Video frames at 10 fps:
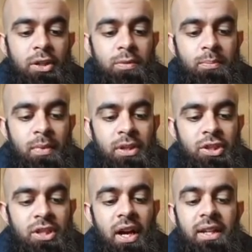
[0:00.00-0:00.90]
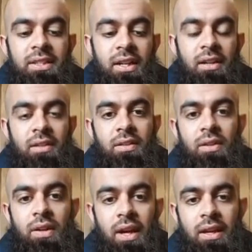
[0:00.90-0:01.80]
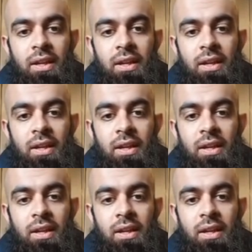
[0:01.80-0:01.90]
much tighter. Okay?